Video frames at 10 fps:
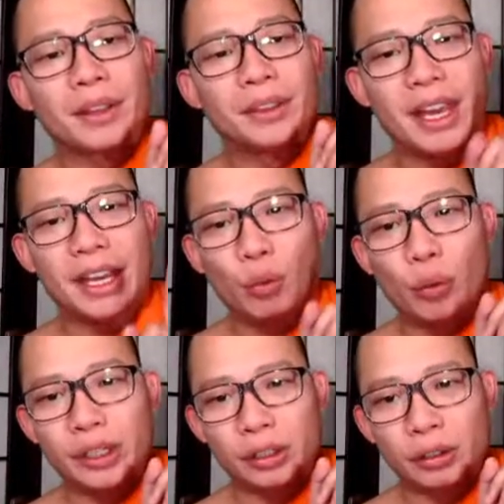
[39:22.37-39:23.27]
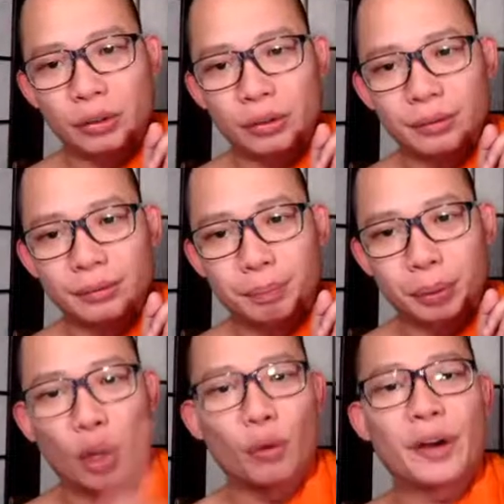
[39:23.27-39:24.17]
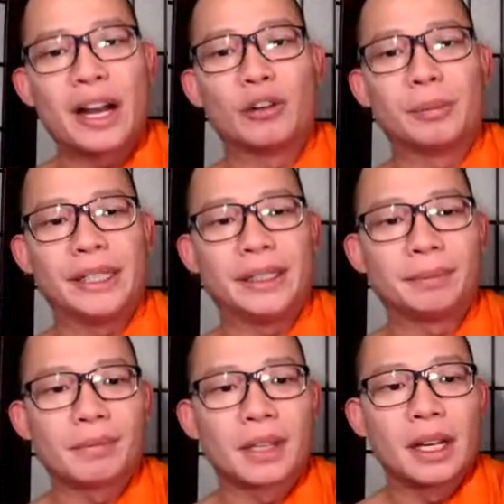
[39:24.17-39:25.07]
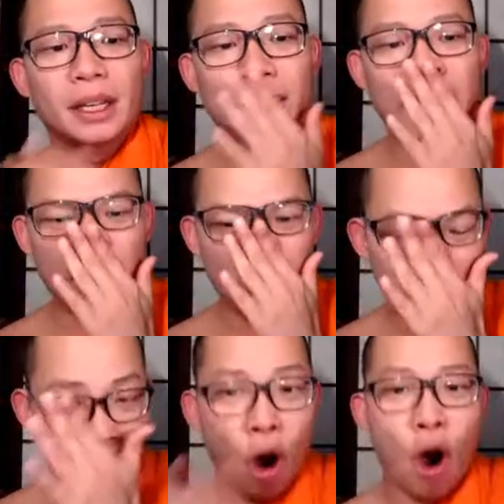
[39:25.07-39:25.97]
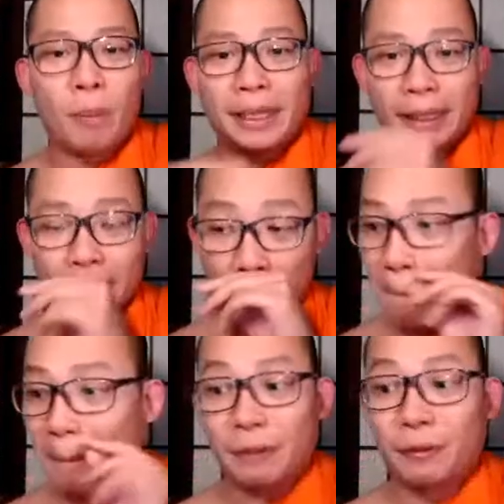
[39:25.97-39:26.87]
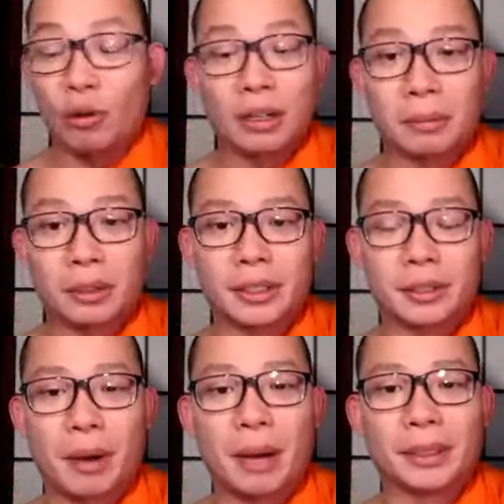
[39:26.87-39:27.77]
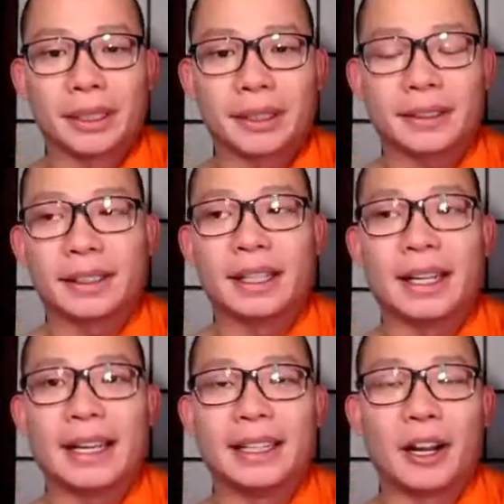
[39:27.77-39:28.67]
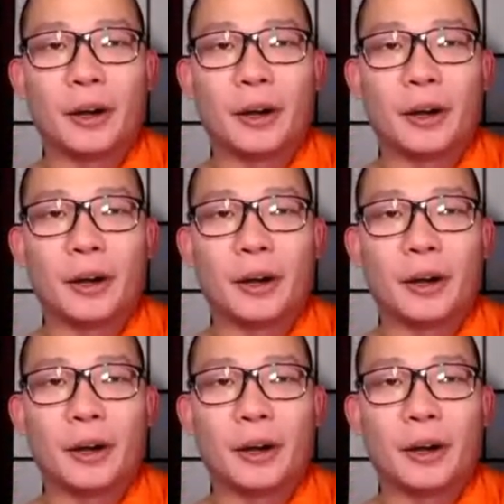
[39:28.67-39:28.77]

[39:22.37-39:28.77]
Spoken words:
They will profile me. They will call me. My phone number is public. They